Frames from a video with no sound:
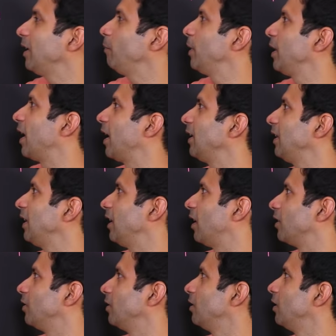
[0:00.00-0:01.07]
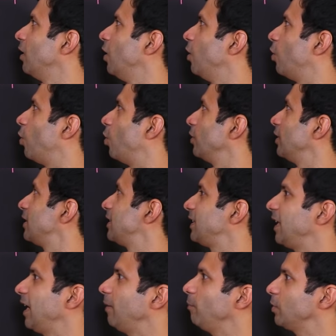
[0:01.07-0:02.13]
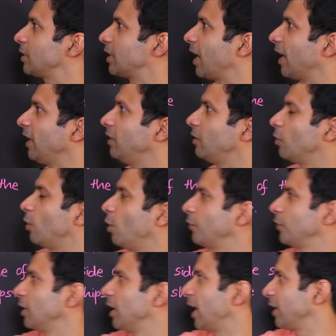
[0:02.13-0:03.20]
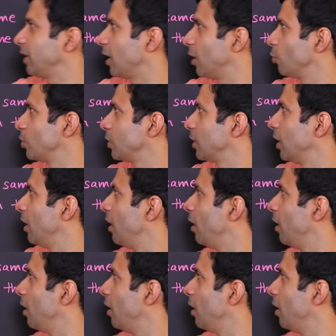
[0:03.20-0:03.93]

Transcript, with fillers: behind the other on the same side of the lighthouse,